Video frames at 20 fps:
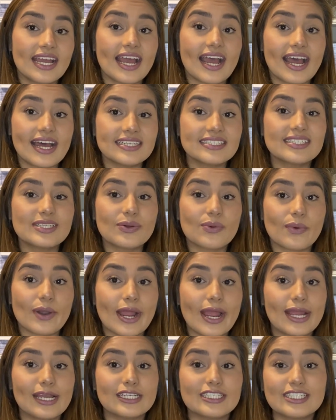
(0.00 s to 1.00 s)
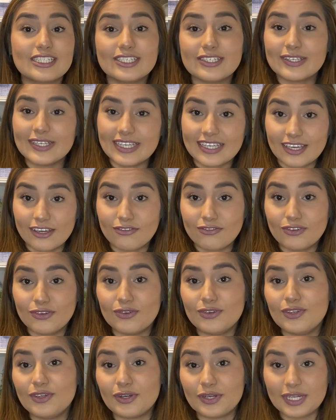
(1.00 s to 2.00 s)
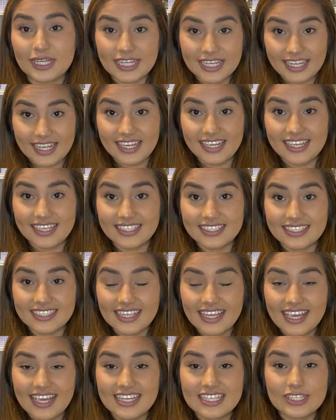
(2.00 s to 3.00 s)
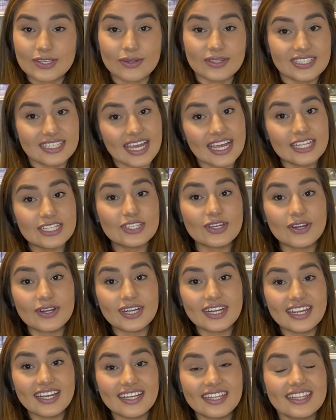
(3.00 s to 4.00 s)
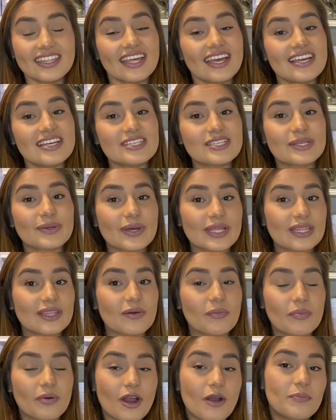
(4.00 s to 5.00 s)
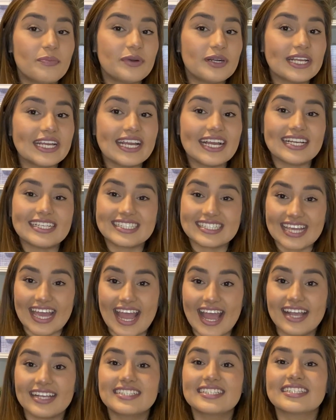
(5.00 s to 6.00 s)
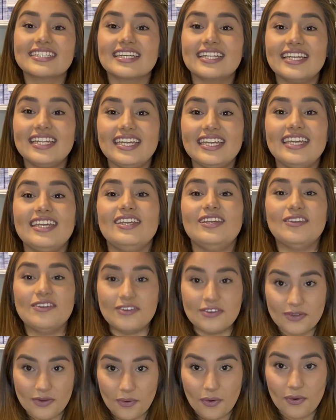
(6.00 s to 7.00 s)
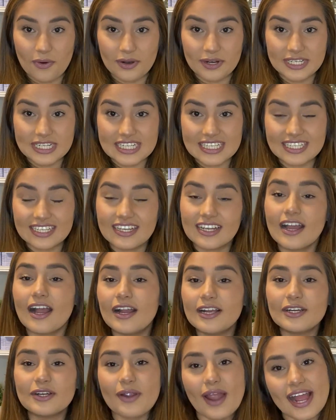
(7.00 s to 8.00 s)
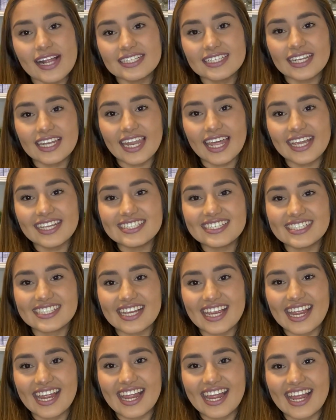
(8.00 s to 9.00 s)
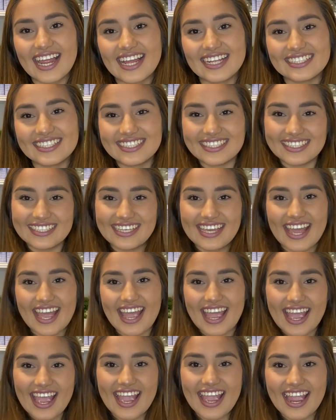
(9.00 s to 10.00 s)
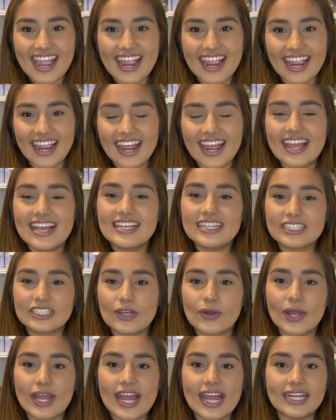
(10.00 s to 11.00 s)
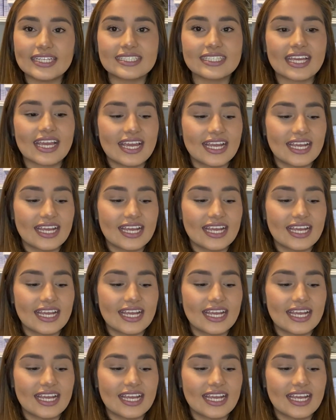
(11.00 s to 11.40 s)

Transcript: has the right to give you your keys. So, day 30th is when the property is actually yours. Congratulations! Yay! So, guys,